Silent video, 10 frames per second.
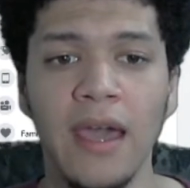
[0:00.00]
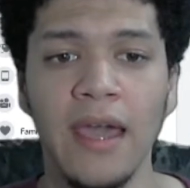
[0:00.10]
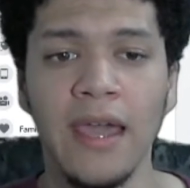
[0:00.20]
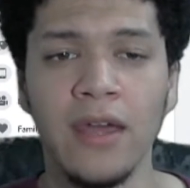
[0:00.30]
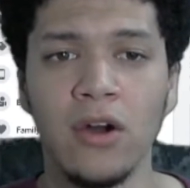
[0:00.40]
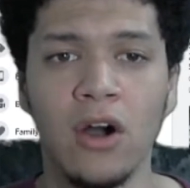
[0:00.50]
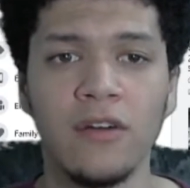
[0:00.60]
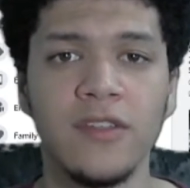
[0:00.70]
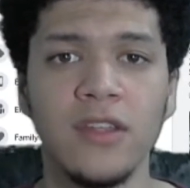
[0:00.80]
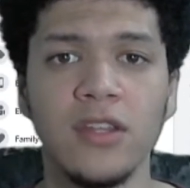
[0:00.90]
and
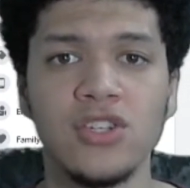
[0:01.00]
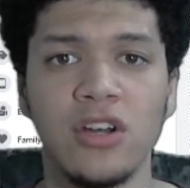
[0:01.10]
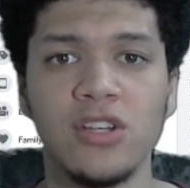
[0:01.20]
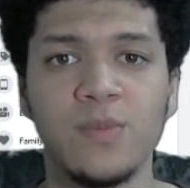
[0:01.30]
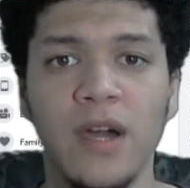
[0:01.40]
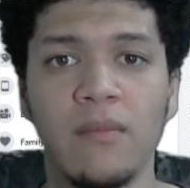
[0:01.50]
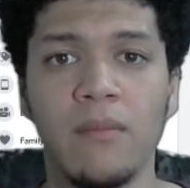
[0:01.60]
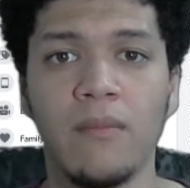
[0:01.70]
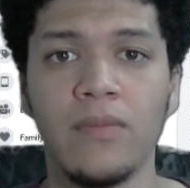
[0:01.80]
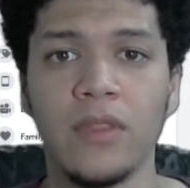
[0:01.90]
often the charge pipe
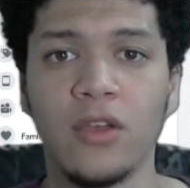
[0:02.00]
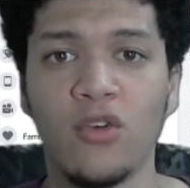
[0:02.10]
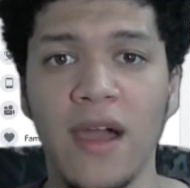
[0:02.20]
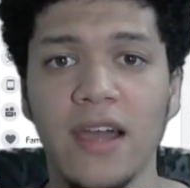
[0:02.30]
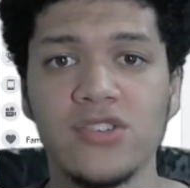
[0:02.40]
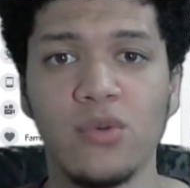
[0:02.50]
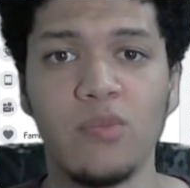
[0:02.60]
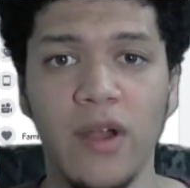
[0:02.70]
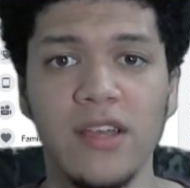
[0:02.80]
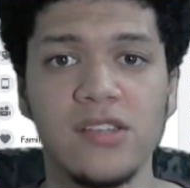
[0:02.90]
cracks or
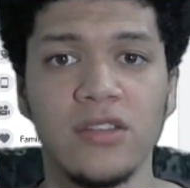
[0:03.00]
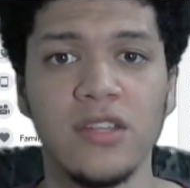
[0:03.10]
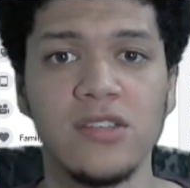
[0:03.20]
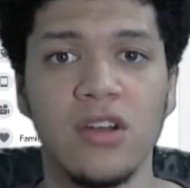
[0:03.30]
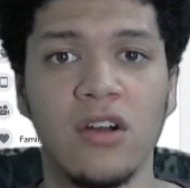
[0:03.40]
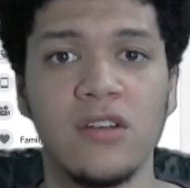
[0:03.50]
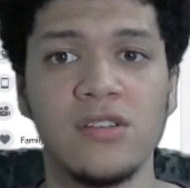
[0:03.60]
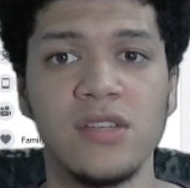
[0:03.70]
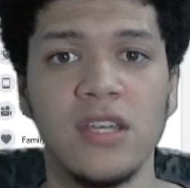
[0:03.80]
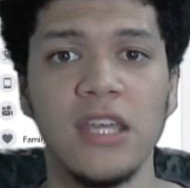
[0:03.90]
breaks on these
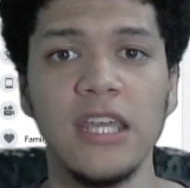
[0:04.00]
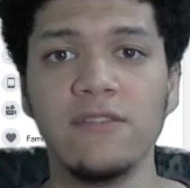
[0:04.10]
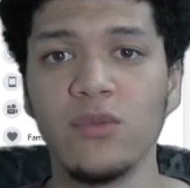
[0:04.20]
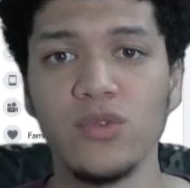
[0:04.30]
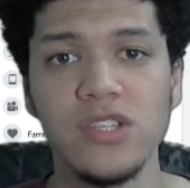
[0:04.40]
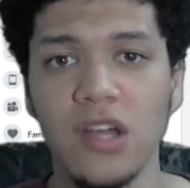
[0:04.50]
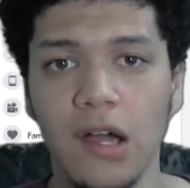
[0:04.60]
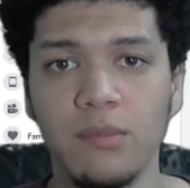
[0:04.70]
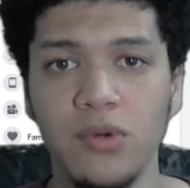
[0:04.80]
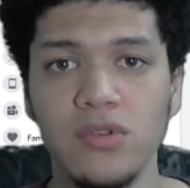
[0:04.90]
cars, even with
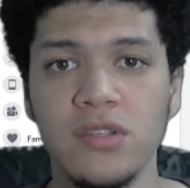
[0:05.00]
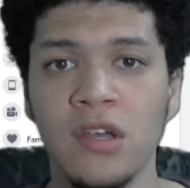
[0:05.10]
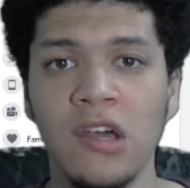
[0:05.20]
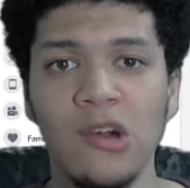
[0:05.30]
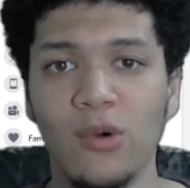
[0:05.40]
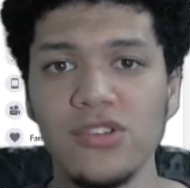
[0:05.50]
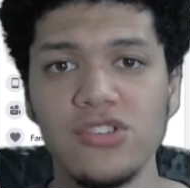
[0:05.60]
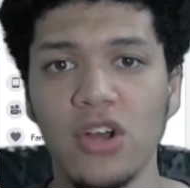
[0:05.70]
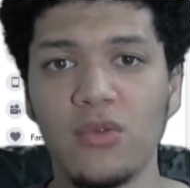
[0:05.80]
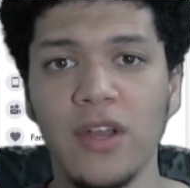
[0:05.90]
stock boost. Once you
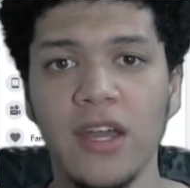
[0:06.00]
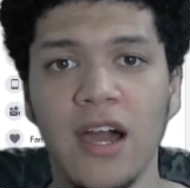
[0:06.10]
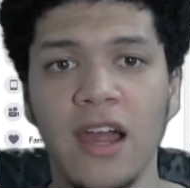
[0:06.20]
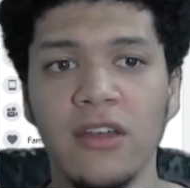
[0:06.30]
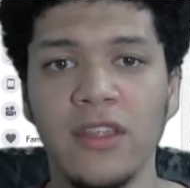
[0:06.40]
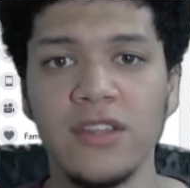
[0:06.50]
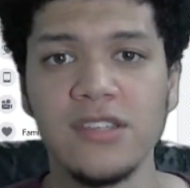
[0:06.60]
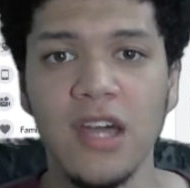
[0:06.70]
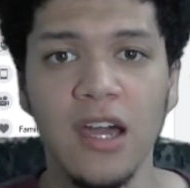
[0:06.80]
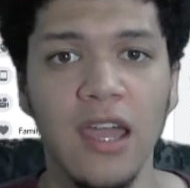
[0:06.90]
start running higher than the
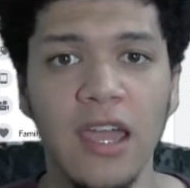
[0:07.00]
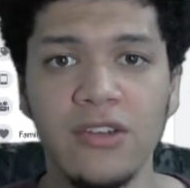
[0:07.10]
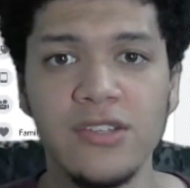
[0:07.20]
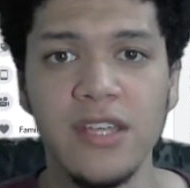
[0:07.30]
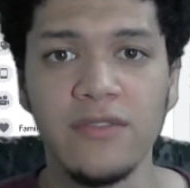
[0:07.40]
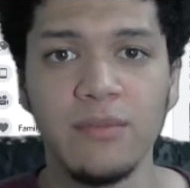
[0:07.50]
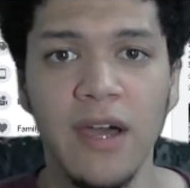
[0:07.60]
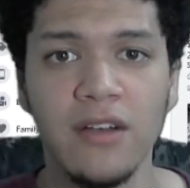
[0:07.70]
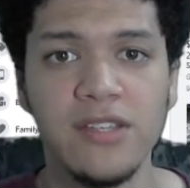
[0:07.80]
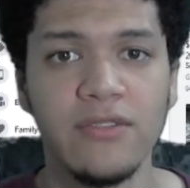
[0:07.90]
stock 8 or 7
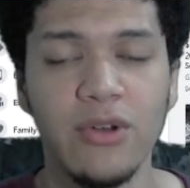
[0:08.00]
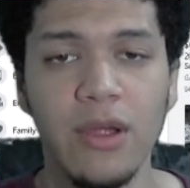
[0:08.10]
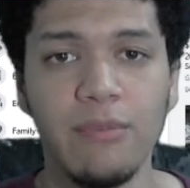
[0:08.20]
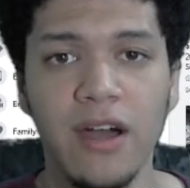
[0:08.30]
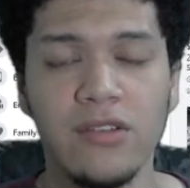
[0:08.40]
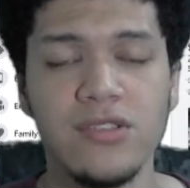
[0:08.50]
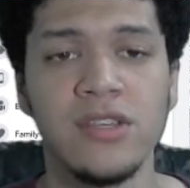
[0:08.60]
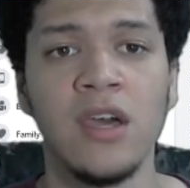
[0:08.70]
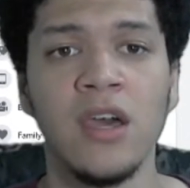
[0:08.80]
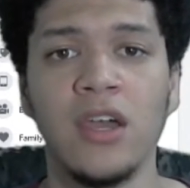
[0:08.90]
pounds, 7 or 8 pounds,
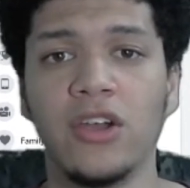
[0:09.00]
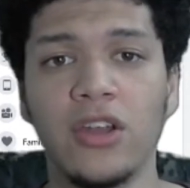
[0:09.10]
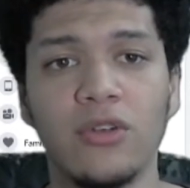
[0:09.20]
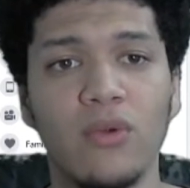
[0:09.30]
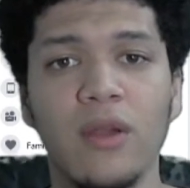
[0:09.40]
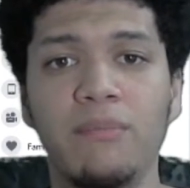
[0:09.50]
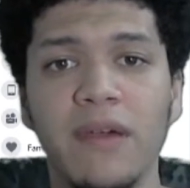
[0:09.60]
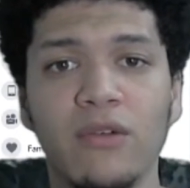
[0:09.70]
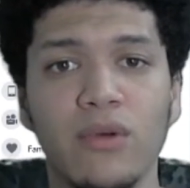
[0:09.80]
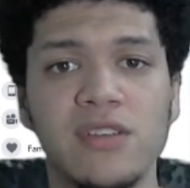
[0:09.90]
you're going to run a
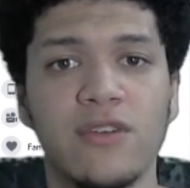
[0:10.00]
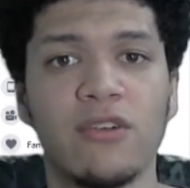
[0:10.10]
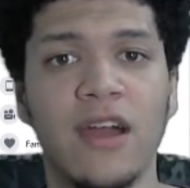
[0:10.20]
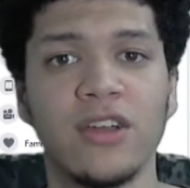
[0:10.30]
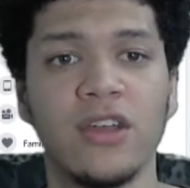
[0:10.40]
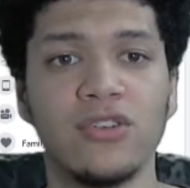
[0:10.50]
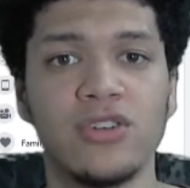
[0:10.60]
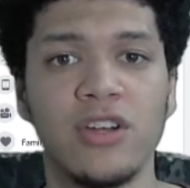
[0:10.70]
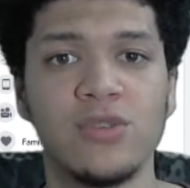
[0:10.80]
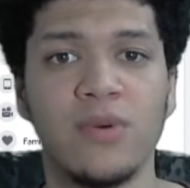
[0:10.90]
big risk for cracking your
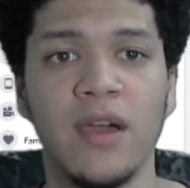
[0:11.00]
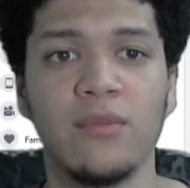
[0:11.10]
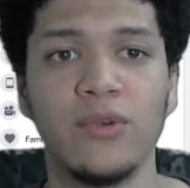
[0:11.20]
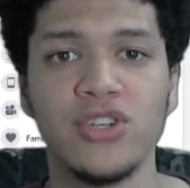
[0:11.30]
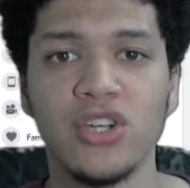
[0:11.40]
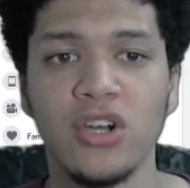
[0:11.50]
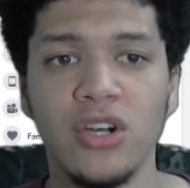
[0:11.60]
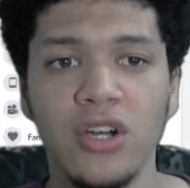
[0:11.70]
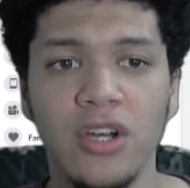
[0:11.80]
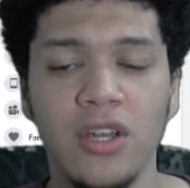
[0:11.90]
charge pipe, which
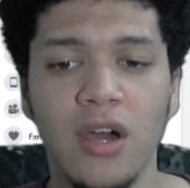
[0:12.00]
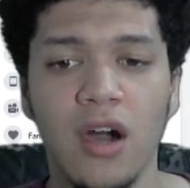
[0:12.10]
could